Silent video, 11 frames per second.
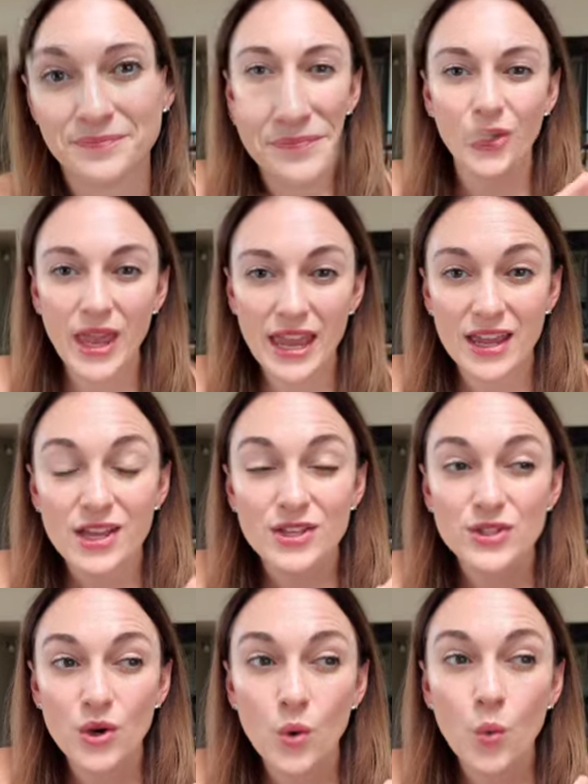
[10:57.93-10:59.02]
Okay,
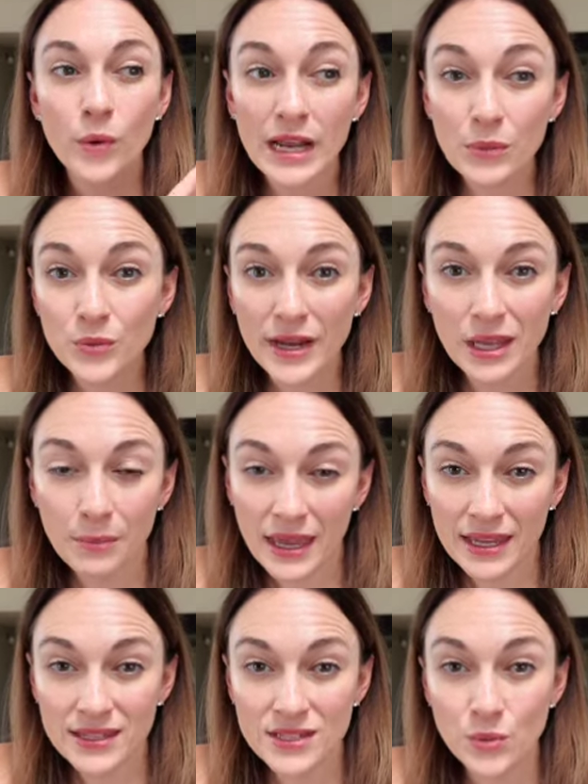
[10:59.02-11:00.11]
so what I would
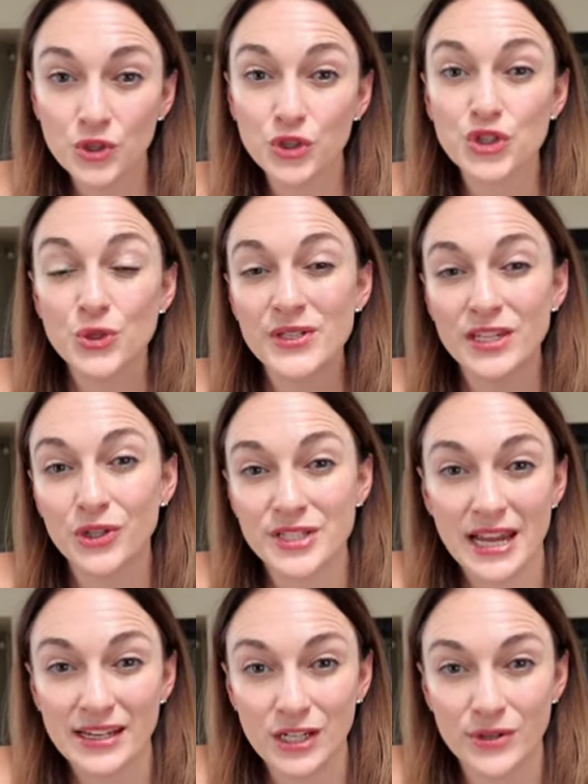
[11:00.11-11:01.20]
recommend when you're choosing your
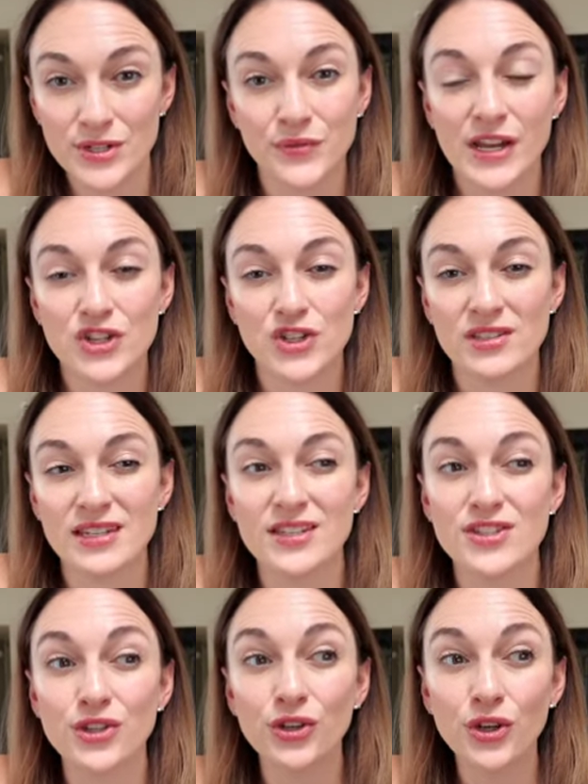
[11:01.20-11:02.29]
dining reservations is
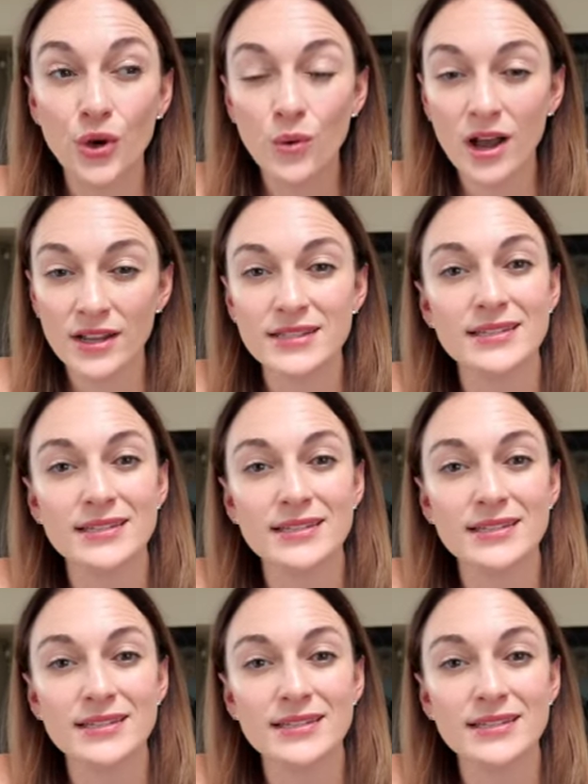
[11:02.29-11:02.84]
to go on to